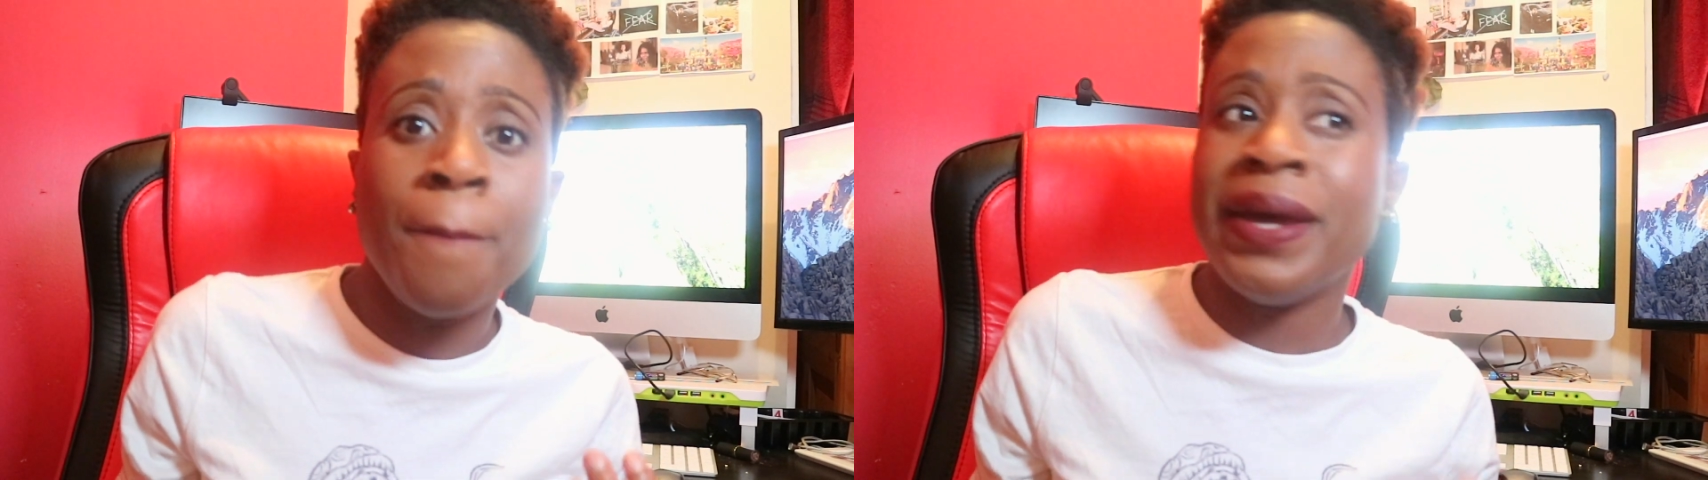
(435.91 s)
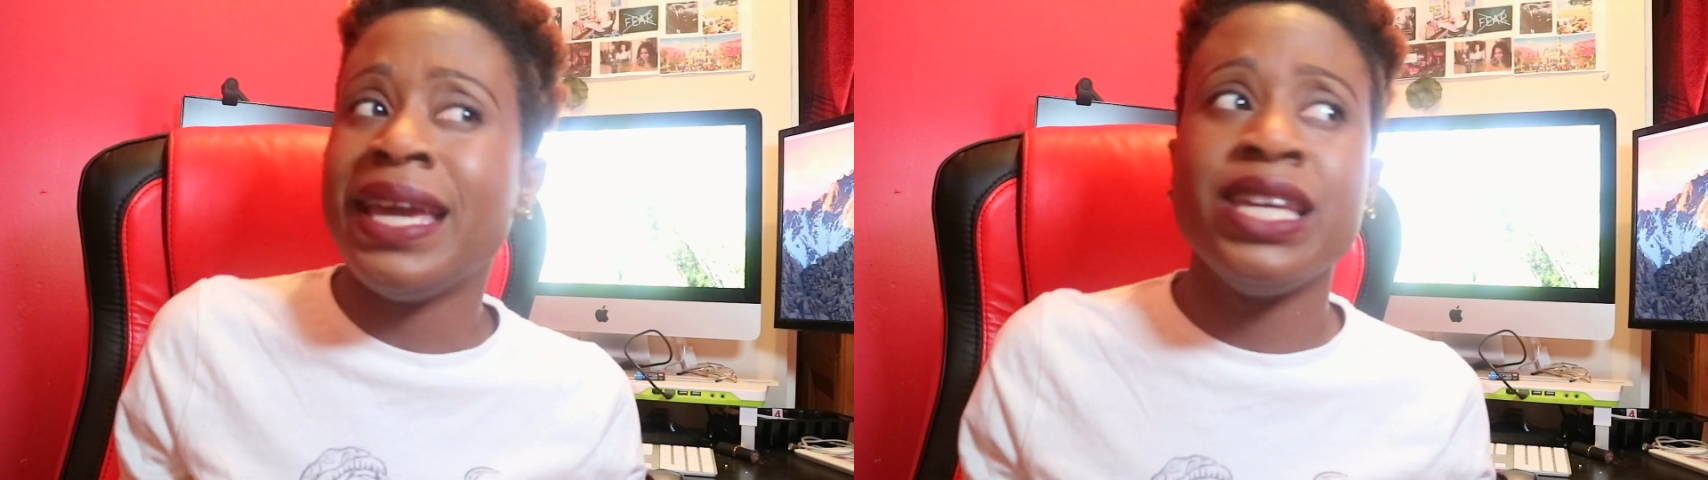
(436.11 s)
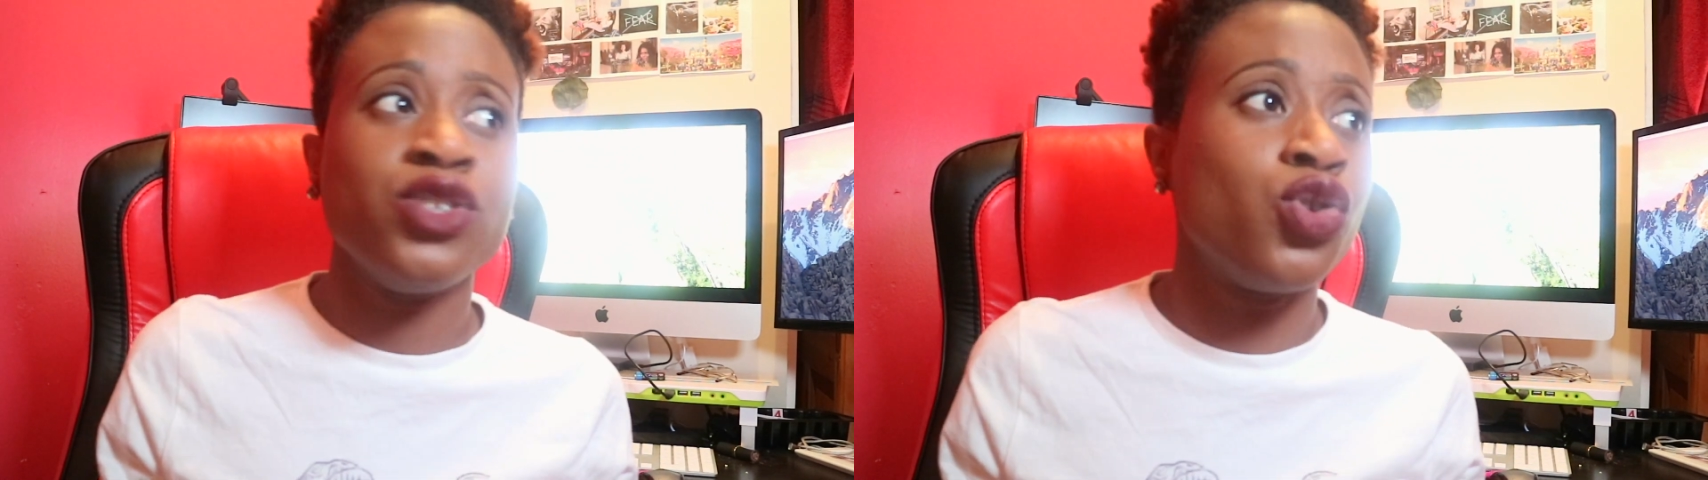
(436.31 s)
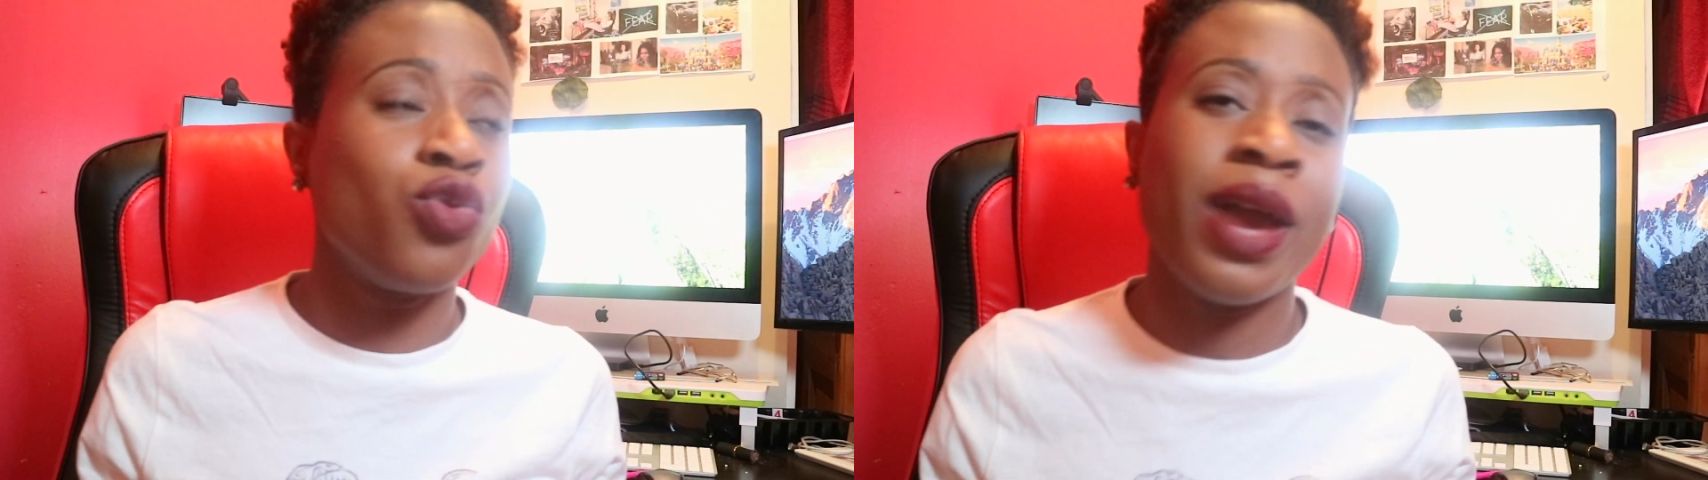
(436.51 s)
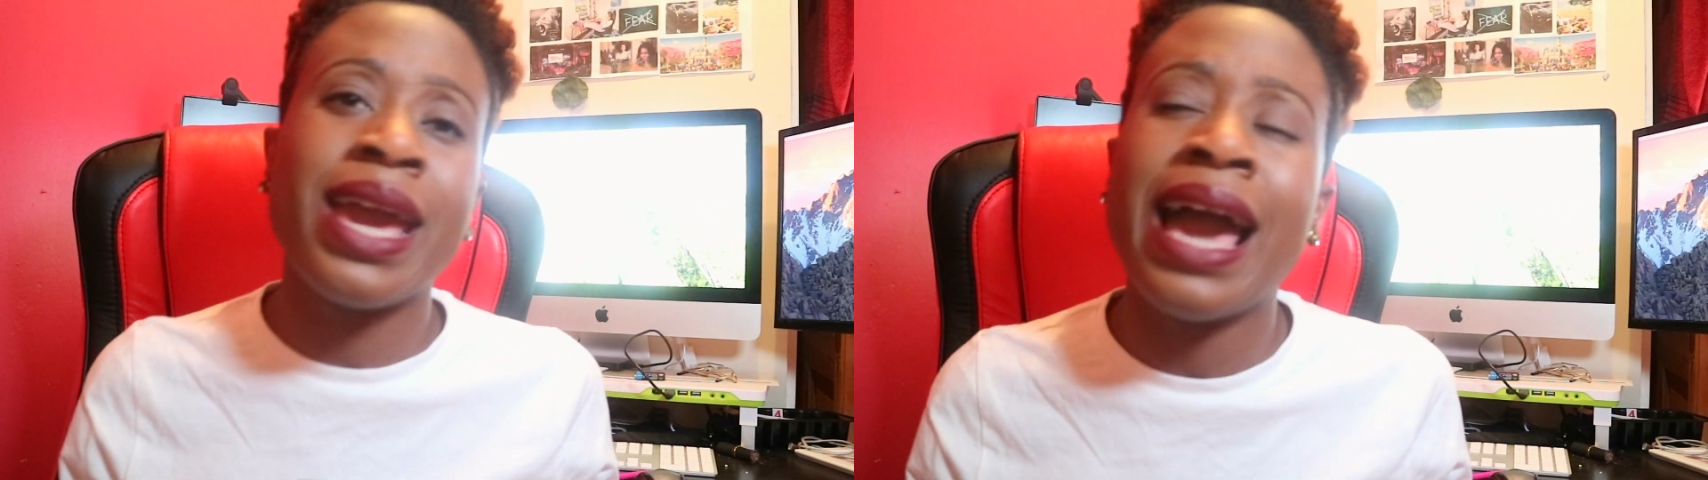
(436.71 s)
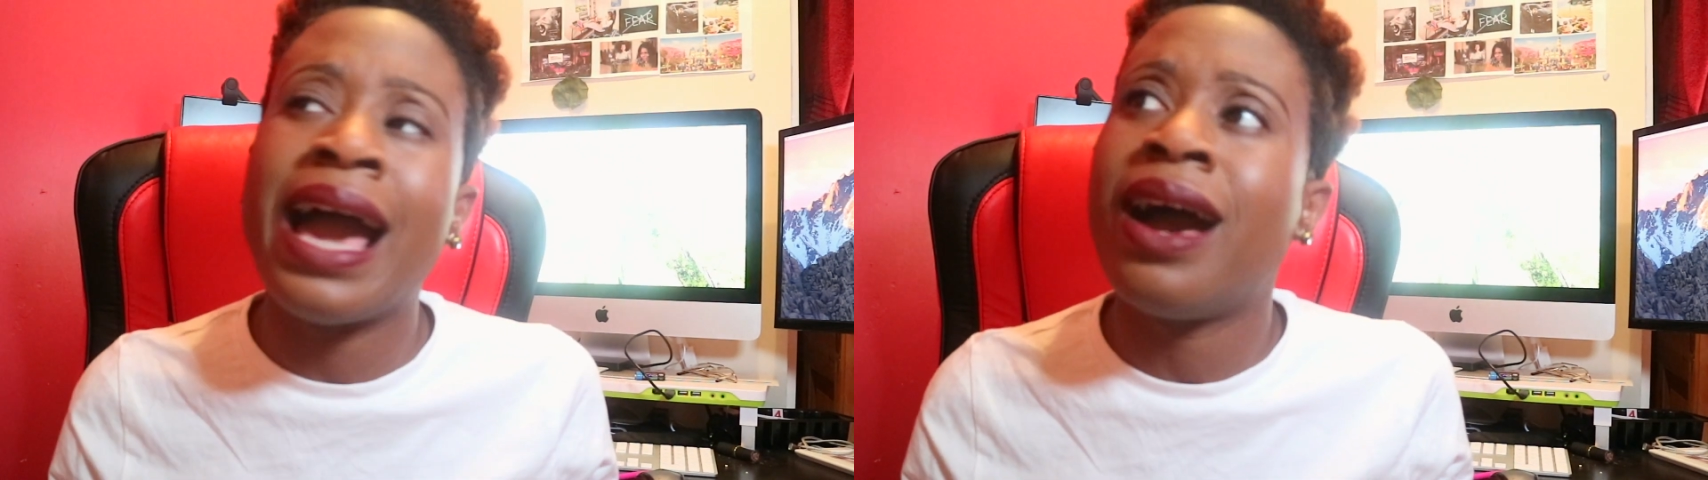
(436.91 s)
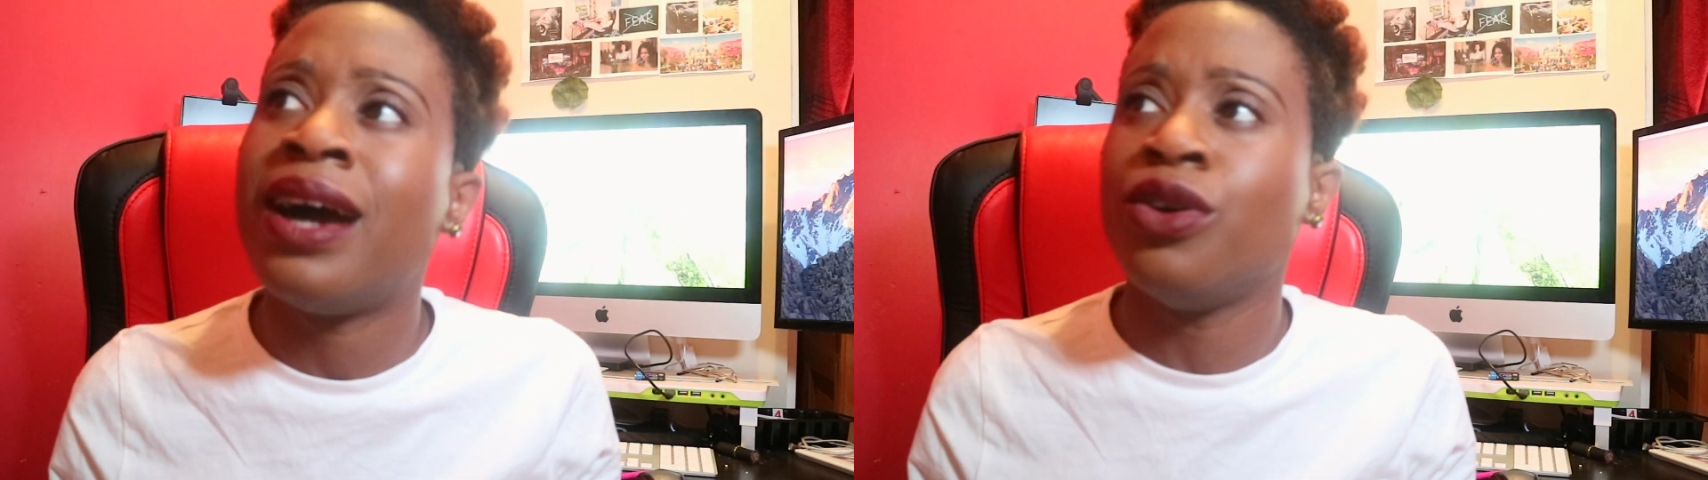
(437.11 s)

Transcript: but he's great at,